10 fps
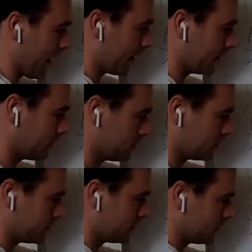I.
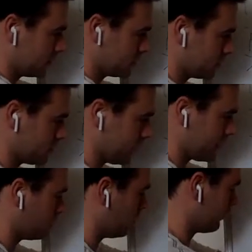
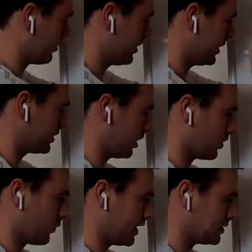Subtract 1 from this.
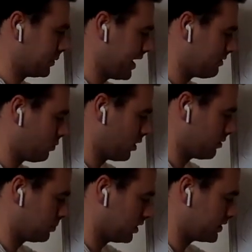Otherwise, we have
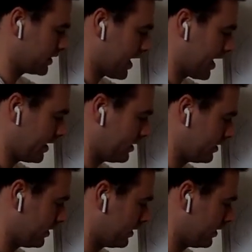1 plus I